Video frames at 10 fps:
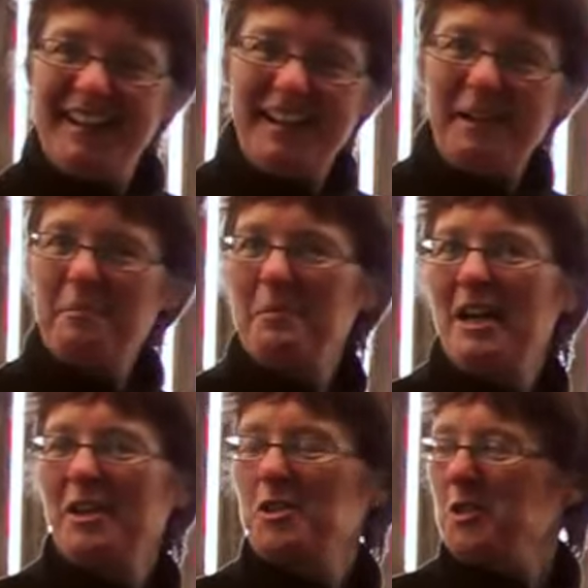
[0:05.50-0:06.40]
I'm
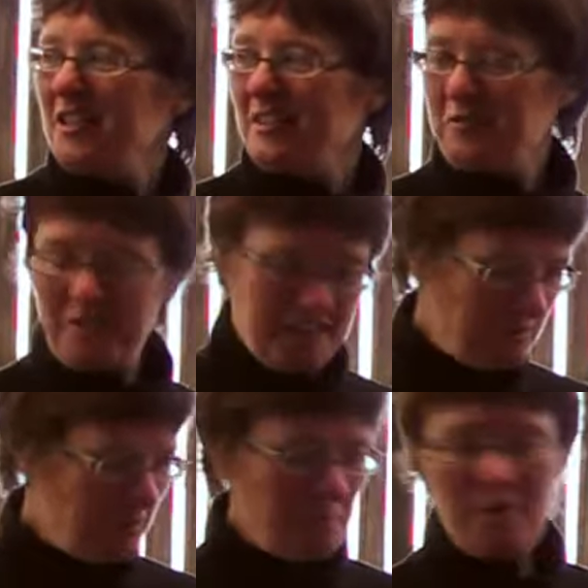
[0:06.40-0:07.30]
Judith Green
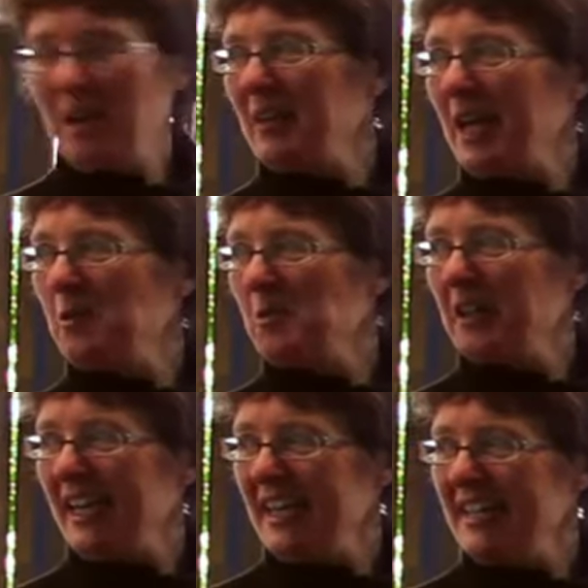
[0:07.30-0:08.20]
from Brown Cow
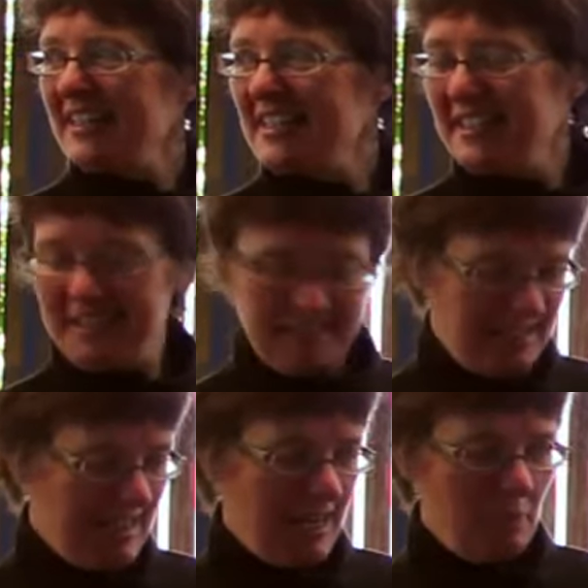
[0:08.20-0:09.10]
Organics,
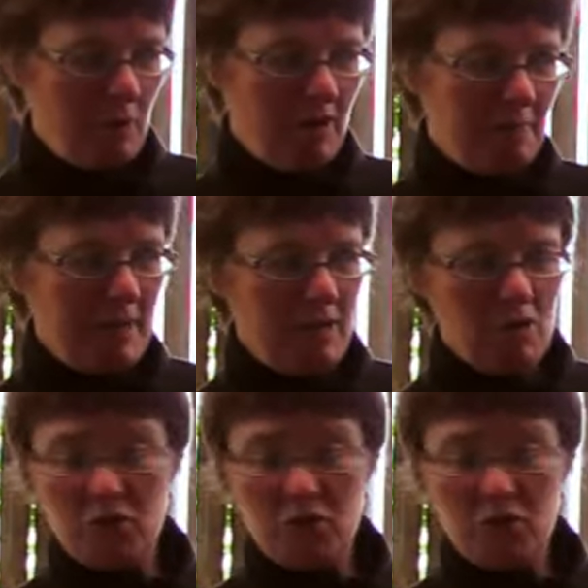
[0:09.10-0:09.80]
and we're at Peridge